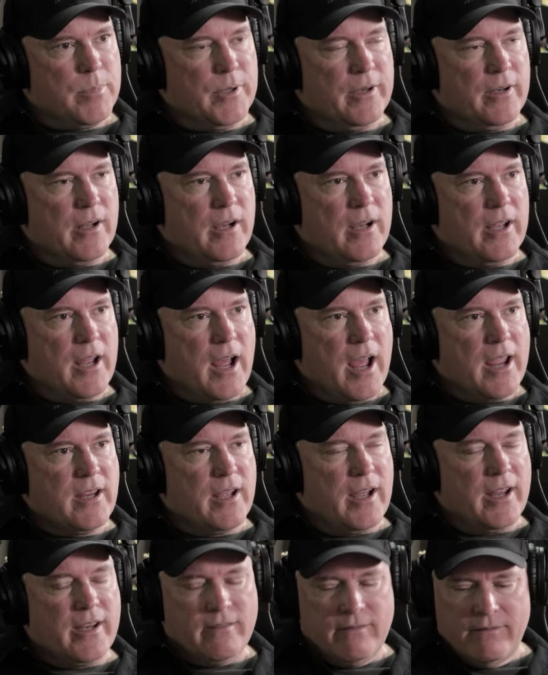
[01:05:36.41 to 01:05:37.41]
But
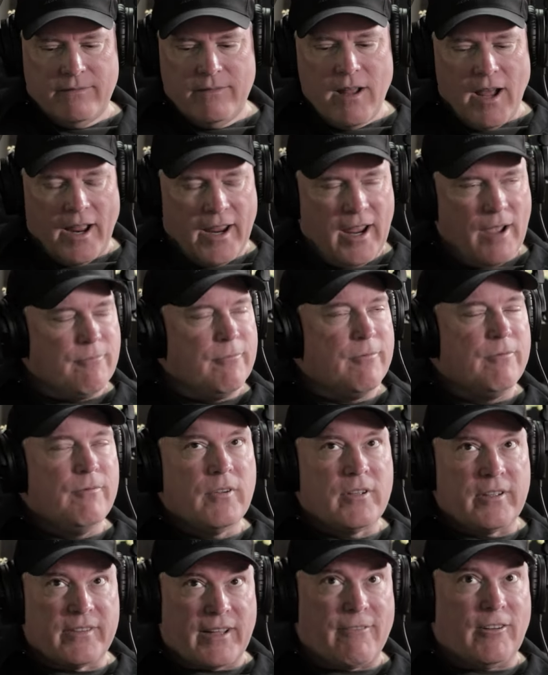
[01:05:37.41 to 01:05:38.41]
I am,
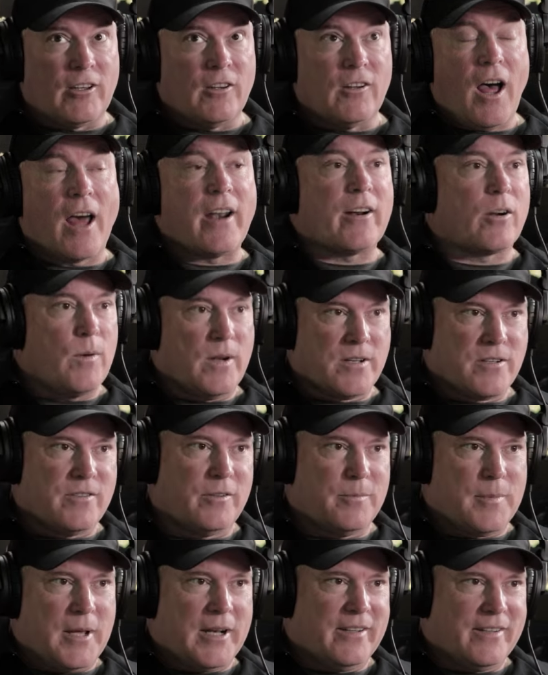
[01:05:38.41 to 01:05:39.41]
because I have a lot of
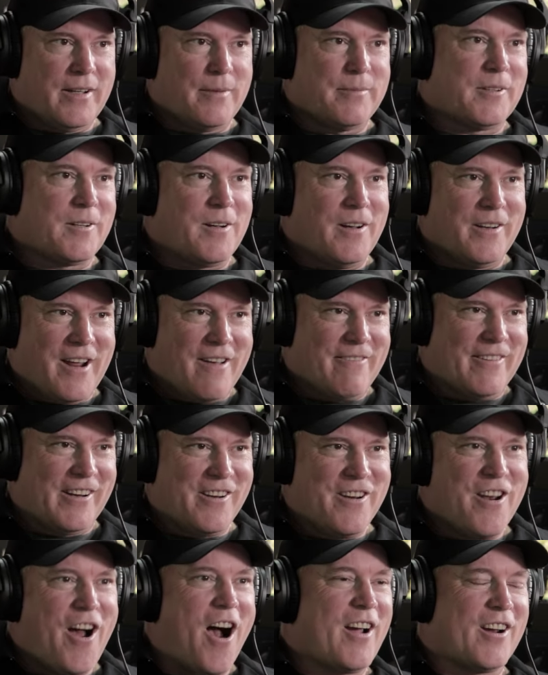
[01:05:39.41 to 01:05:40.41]
questions about Adepticon,
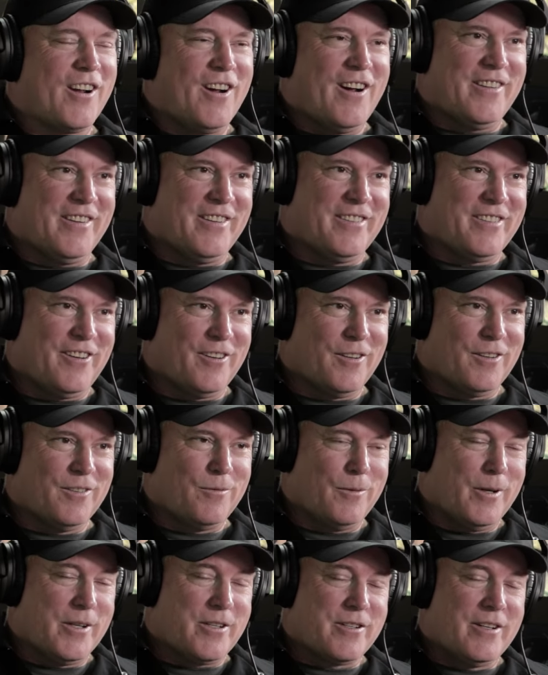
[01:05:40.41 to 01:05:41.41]
having not gone this year,
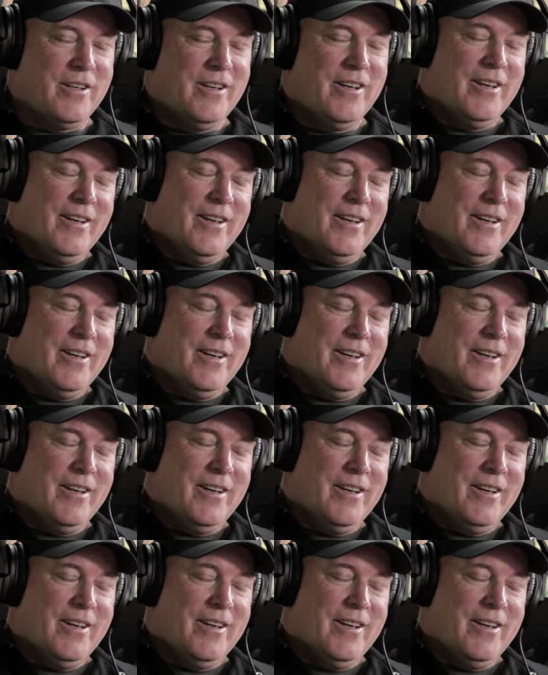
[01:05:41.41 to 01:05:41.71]
which